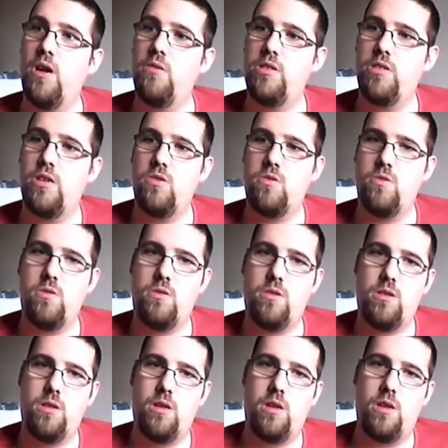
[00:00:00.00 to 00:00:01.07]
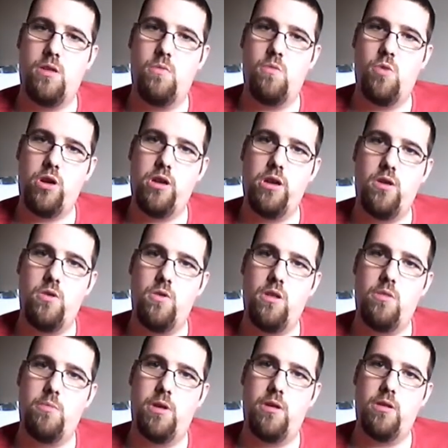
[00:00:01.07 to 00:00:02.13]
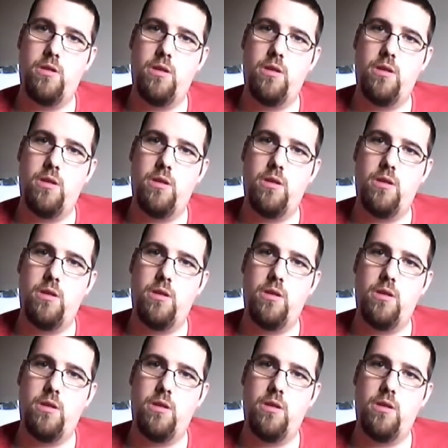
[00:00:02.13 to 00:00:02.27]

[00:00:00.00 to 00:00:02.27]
I was out working out in my